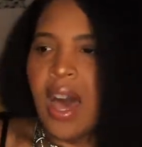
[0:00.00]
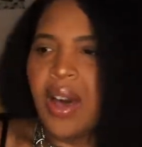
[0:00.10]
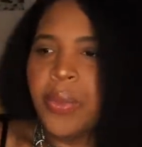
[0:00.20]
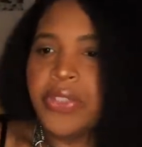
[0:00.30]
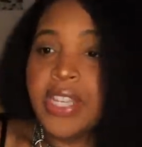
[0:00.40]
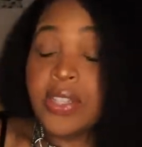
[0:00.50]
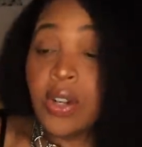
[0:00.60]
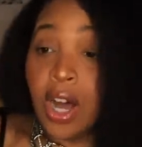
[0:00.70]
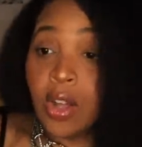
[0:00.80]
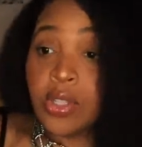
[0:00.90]
Oh, these
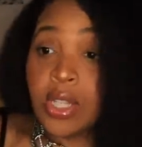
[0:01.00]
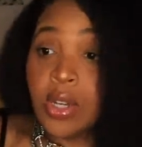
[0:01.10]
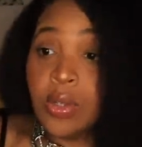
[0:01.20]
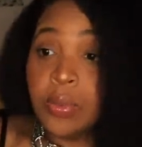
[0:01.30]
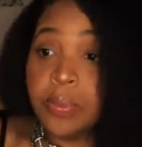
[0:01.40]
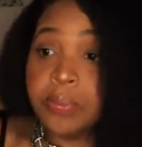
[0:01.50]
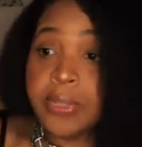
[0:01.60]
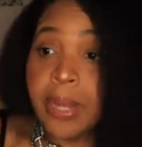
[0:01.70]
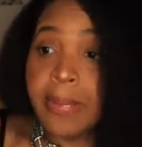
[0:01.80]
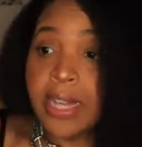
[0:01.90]
are also
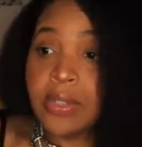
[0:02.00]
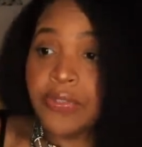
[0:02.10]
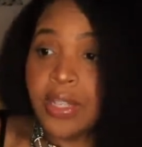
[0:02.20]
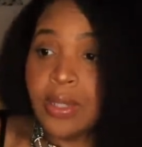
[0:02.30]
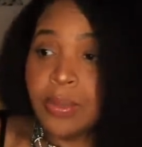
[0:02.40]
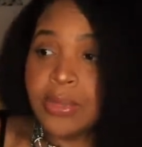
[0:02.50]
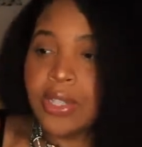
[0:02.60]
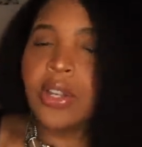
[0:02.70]
Blumhouse films?